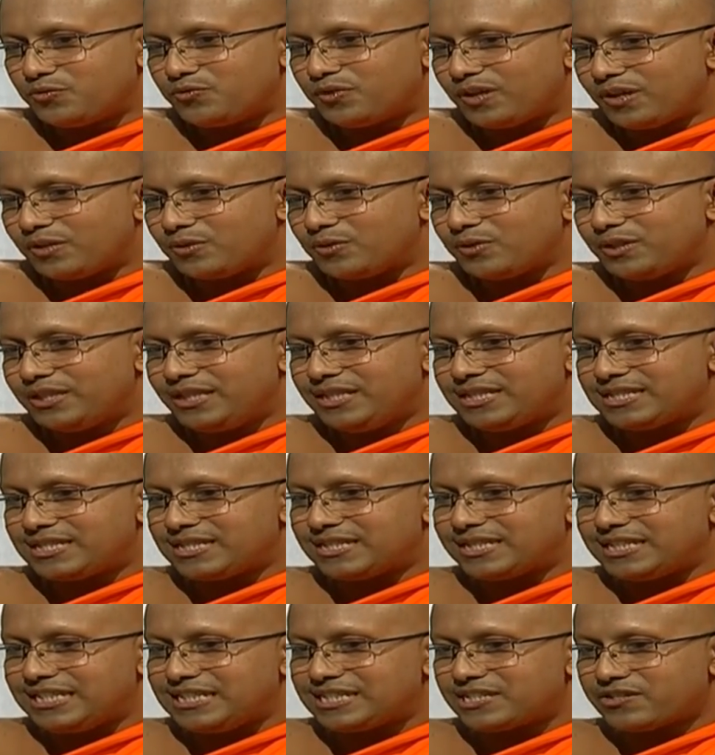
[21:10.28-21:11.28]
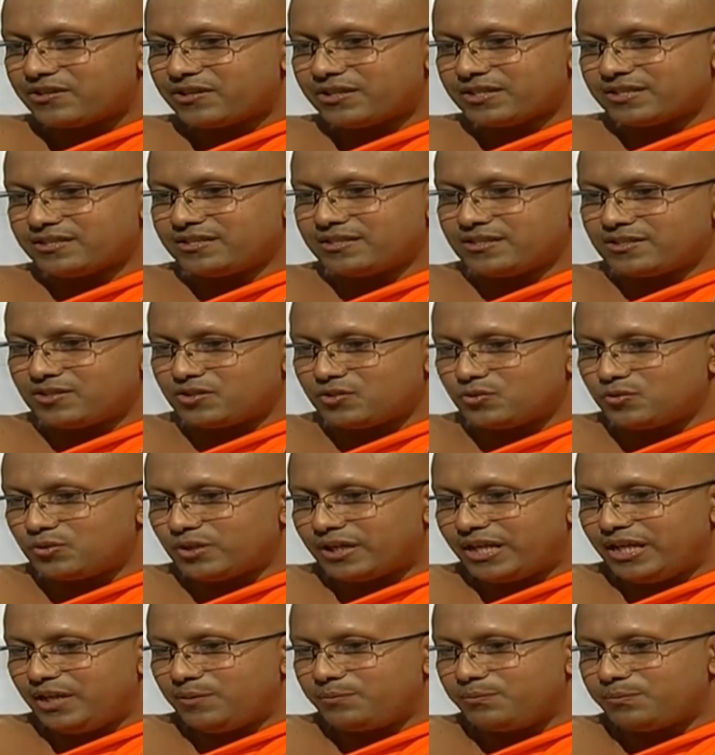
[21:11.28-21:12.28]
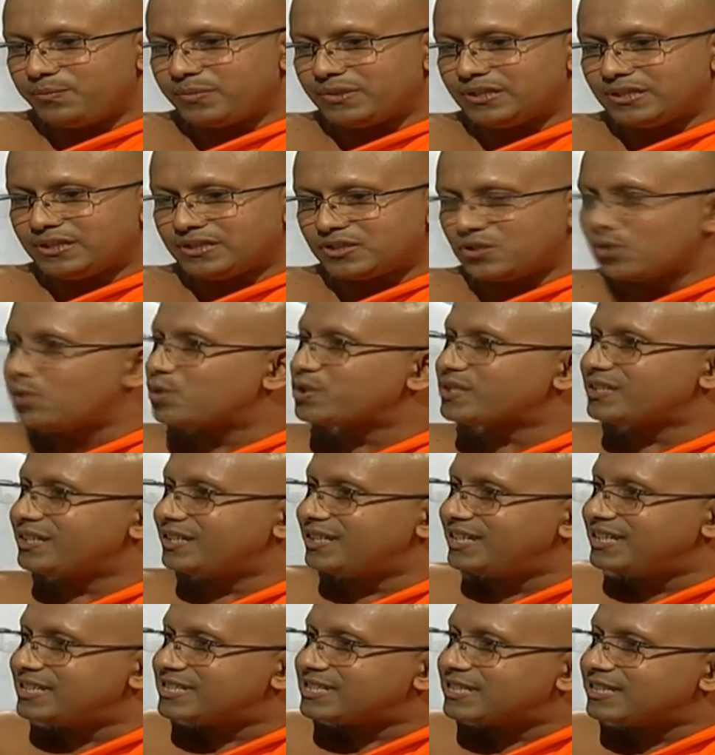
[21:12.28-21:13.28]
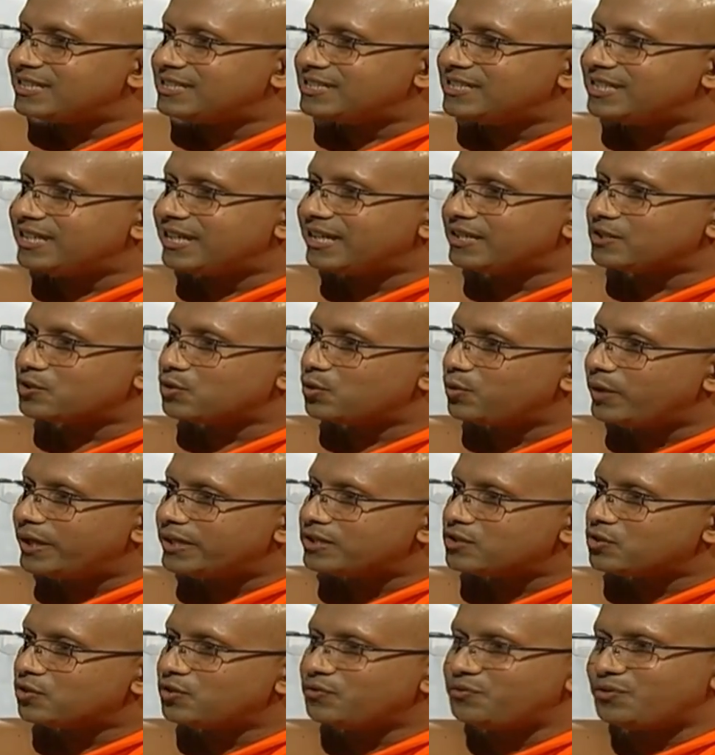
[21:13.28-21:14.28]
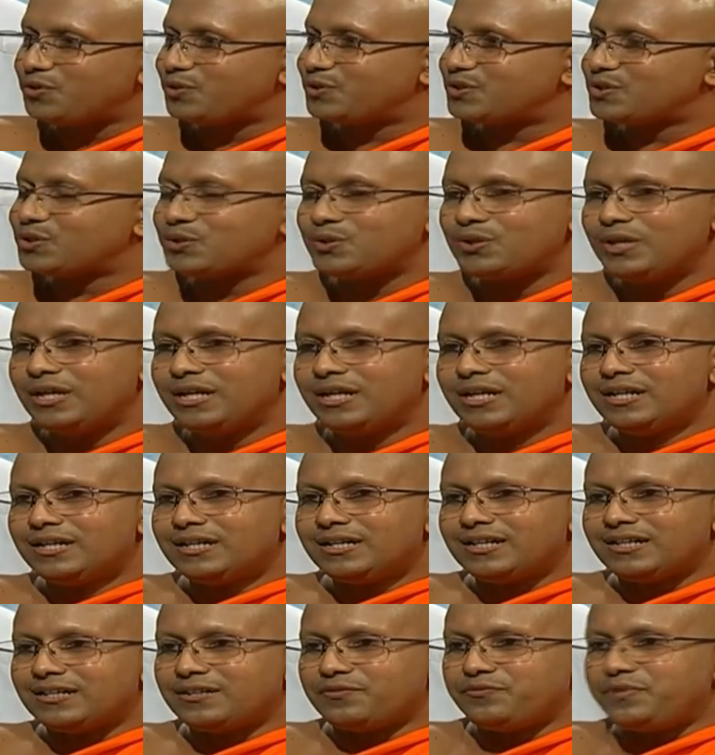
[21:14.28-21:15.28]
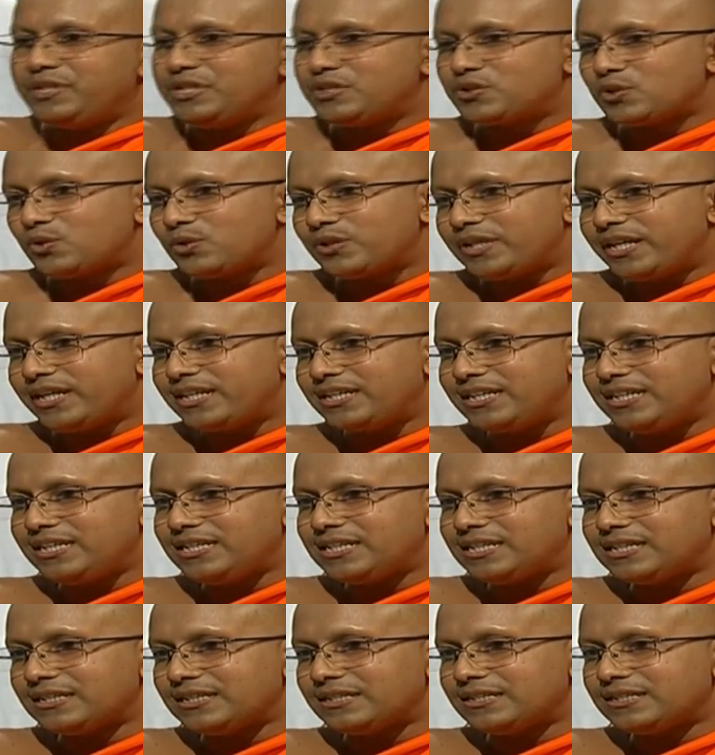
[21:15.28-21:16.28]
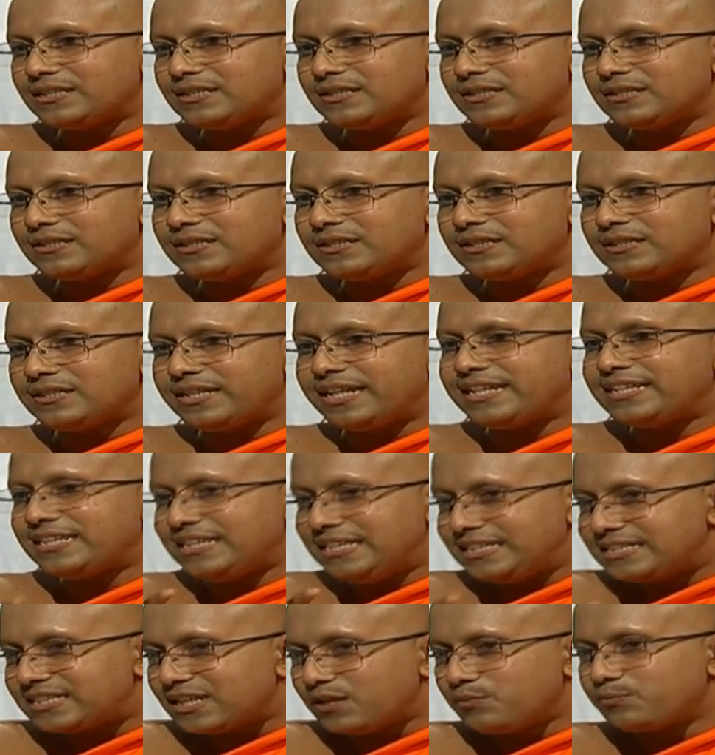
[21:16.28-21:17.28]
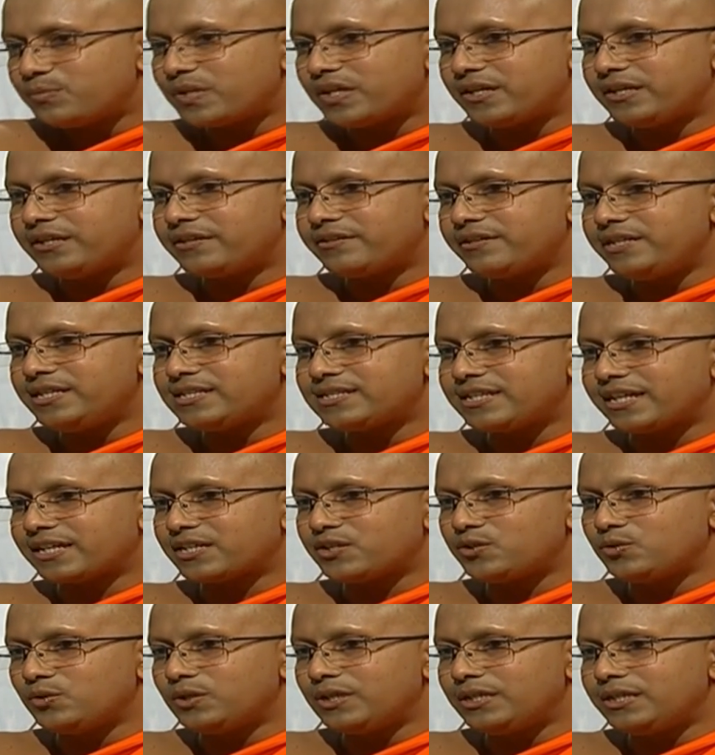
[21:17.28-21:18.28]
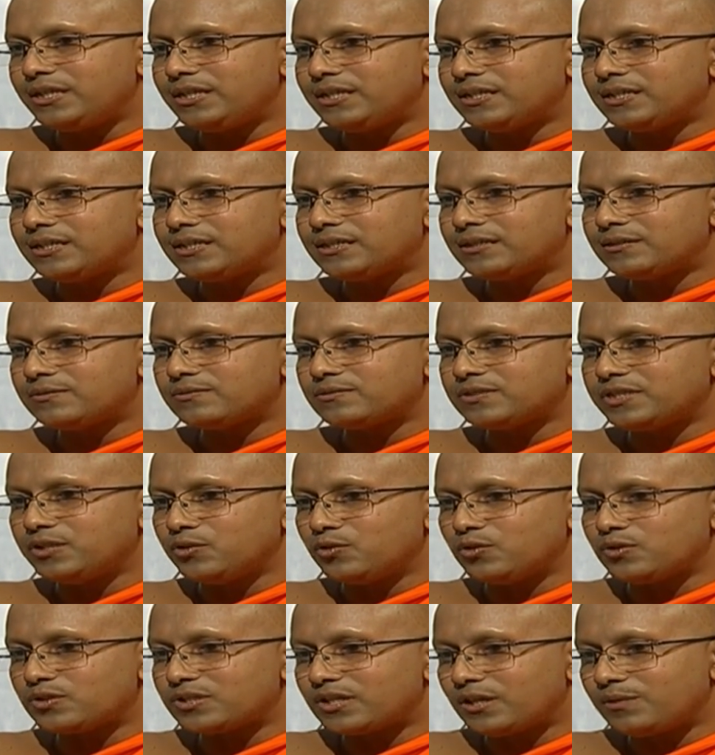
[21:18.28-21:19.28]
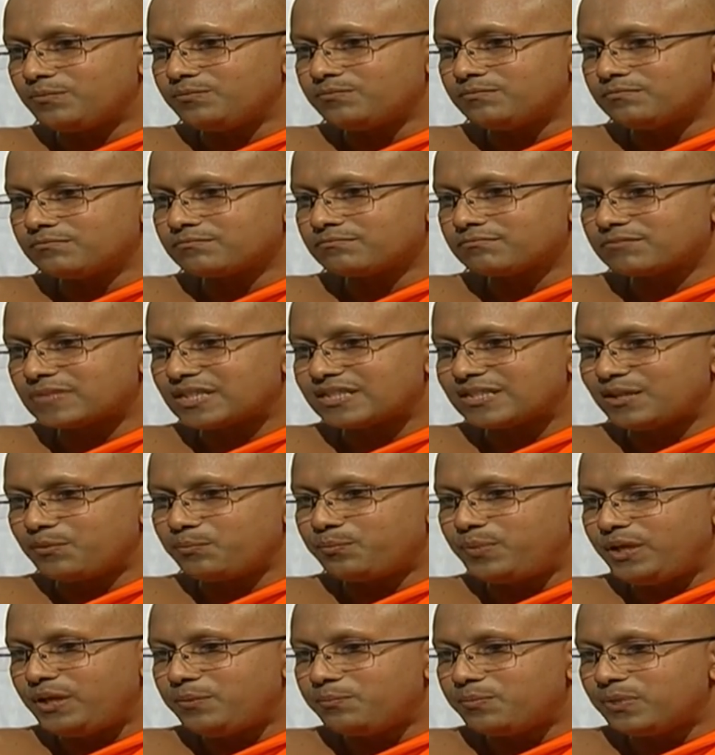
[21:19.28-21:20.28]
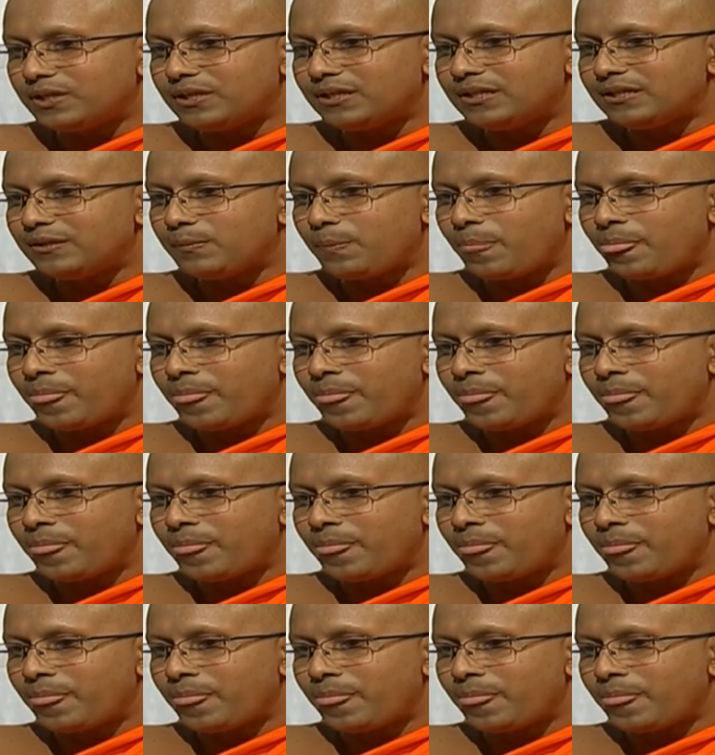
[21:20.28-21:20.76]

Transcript: follow these instructions to keep social distancing and so on and so forth. So we saw that in some countries, actually, some people